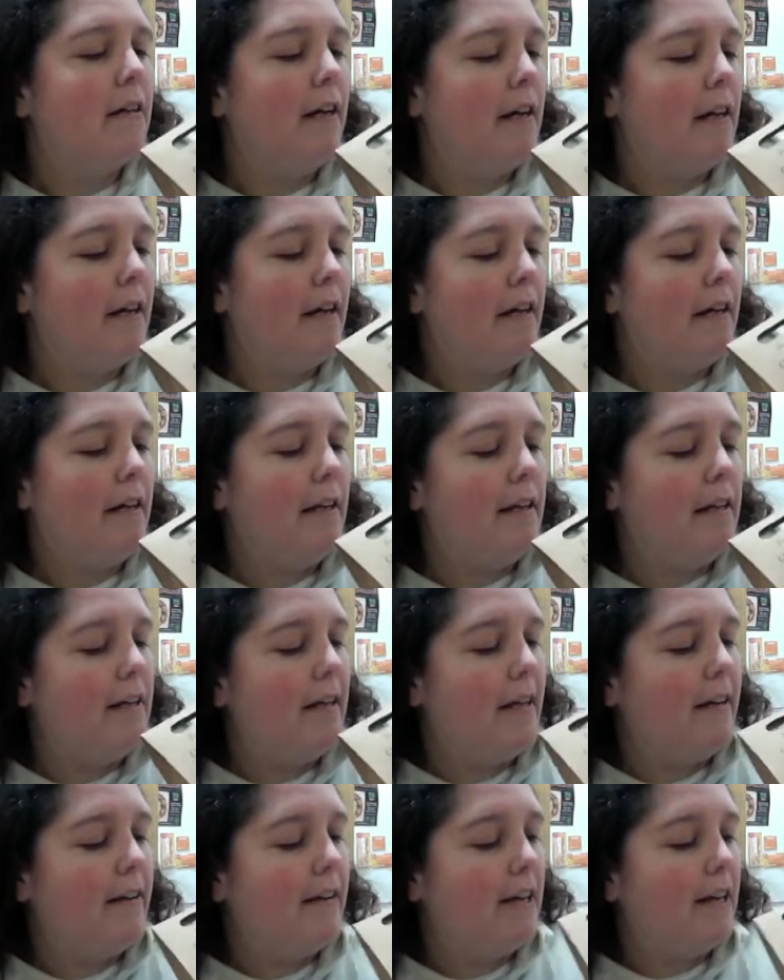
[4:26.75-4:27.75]
in
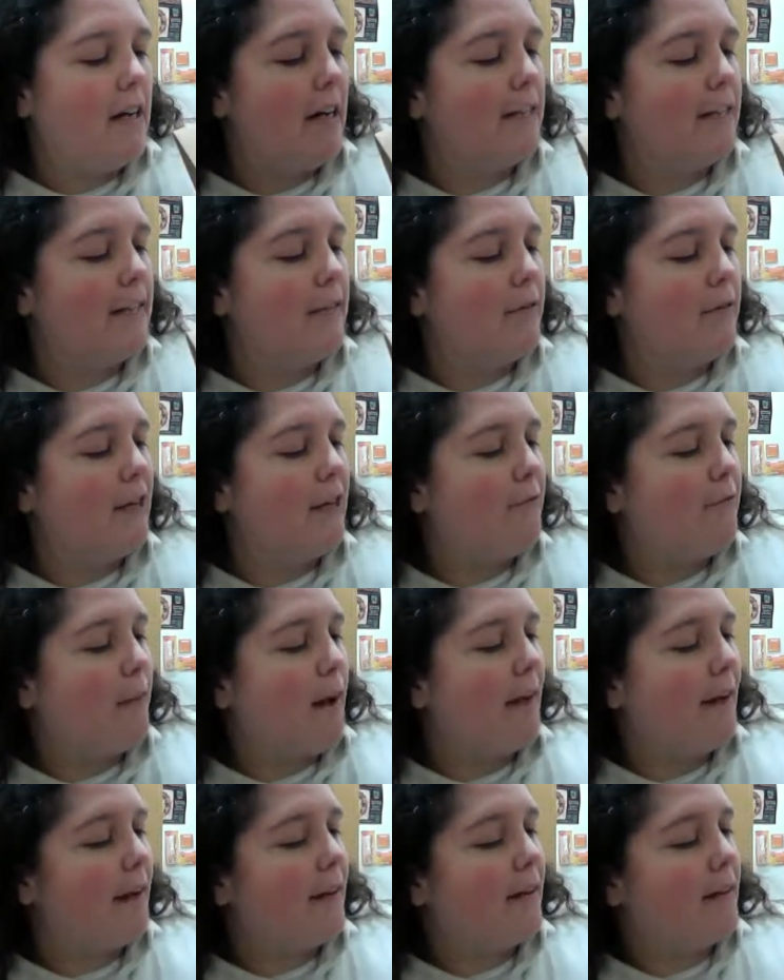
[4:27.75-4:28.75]
here in a nice little gift
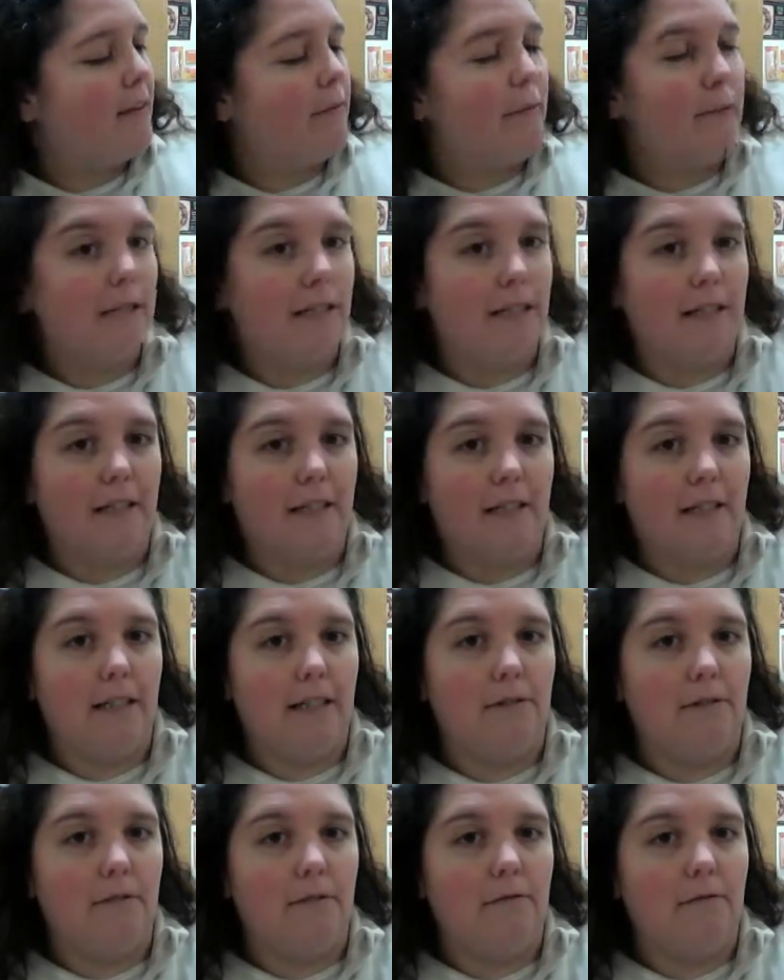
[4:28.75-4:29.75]
pack with a
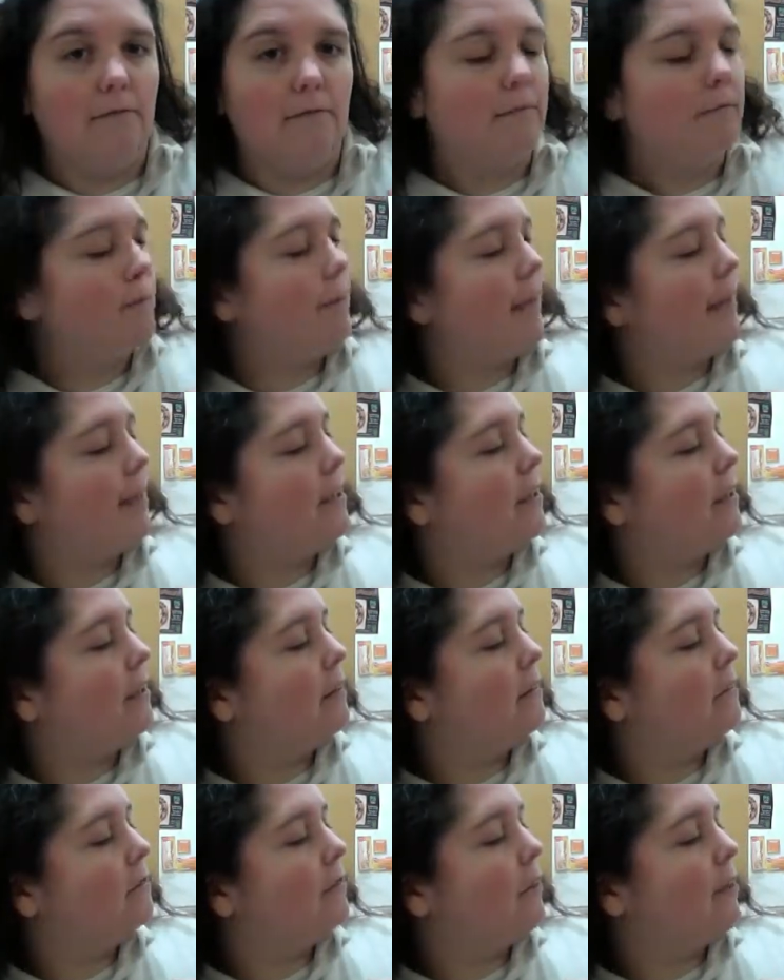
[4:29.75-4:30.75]
little
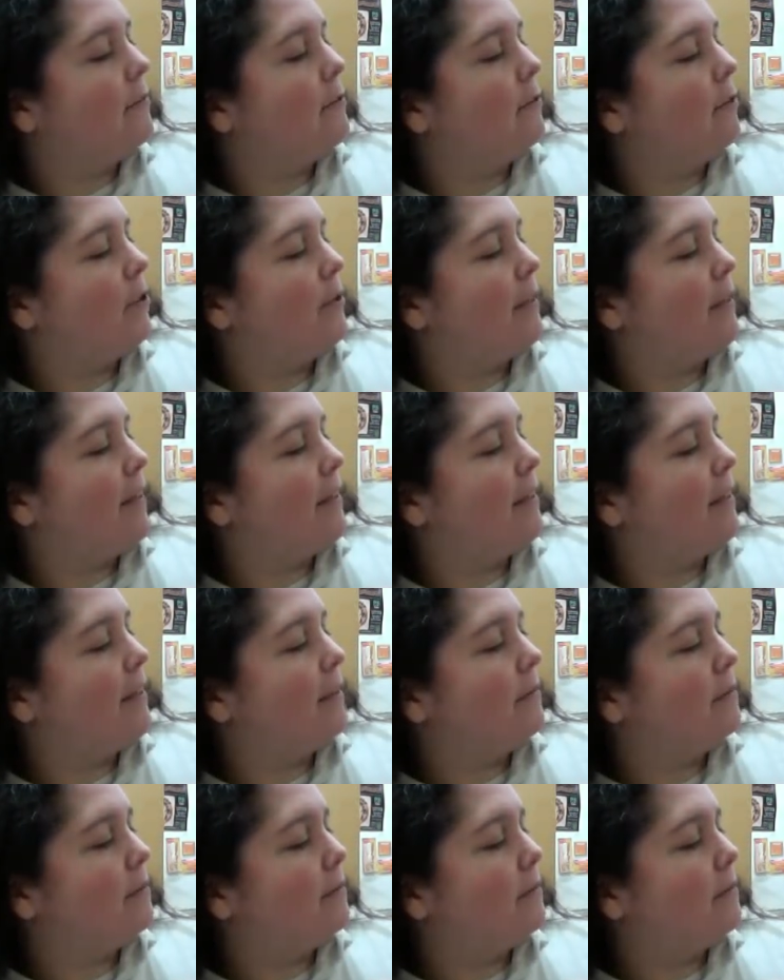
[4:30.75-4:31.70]
panda, nope, not panda,